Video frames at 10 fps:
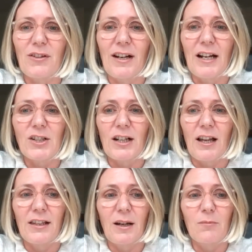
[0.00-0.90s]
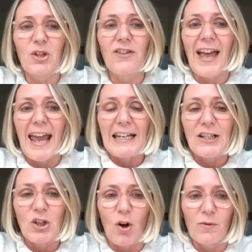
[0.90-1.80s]
And actually I think I'm chief
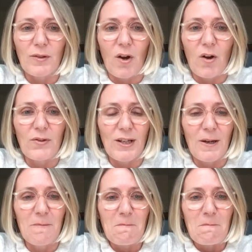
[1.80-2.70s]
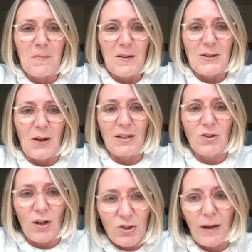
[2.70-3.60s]
energy officer. So I
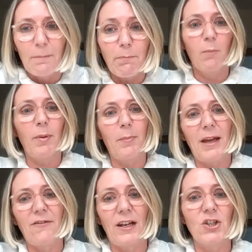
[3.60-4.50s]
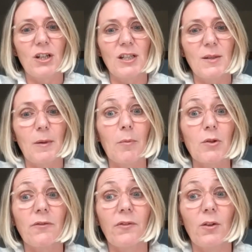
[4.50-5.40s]
try and pump a bit of energy into
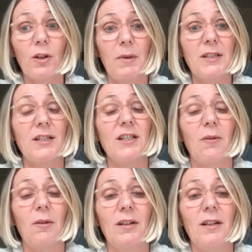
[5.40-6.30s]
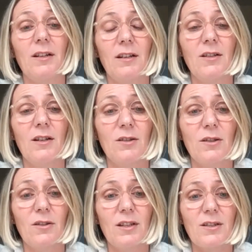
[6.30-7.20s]
people to feel committed to go and
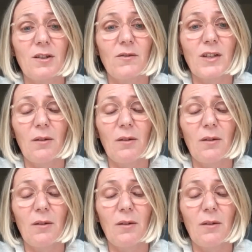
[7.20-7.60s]
do this stuff.